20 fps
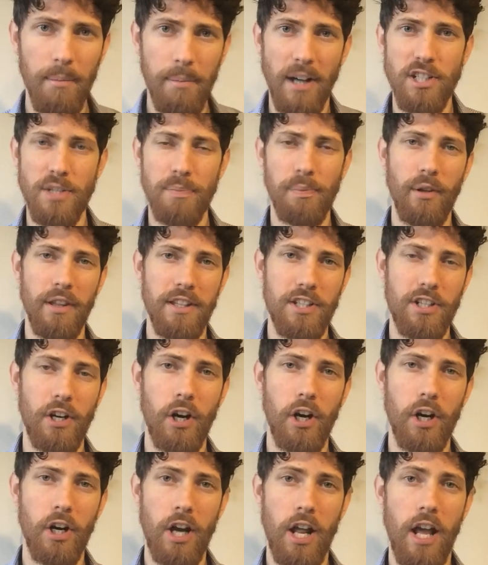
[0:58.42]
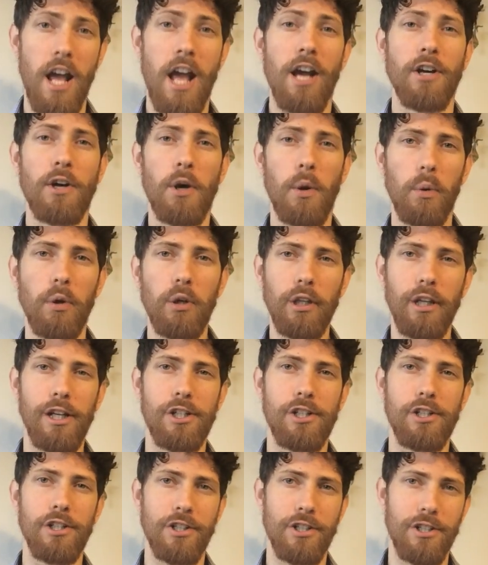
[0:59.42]
I'm about to pull this card.
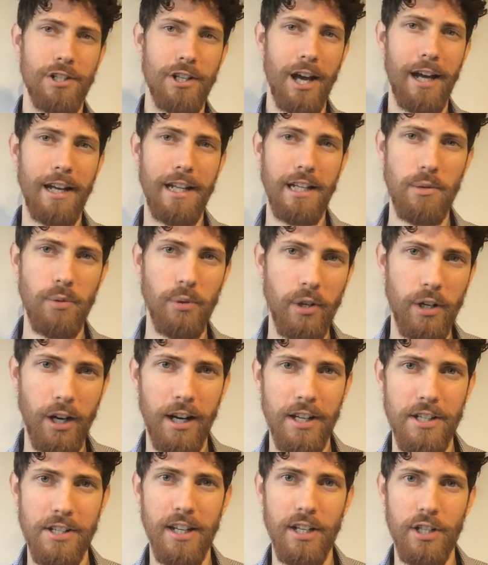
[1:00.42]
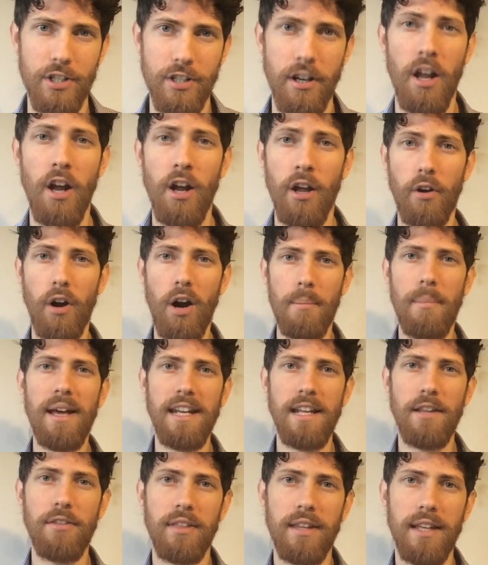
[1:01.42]
Correlation does not equal causation. There are
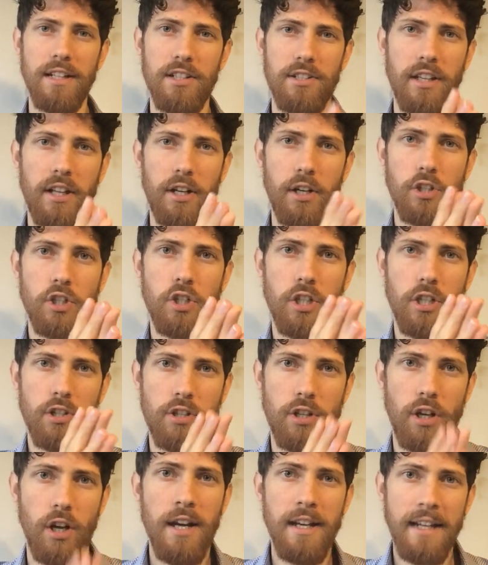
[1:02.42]
many things that are just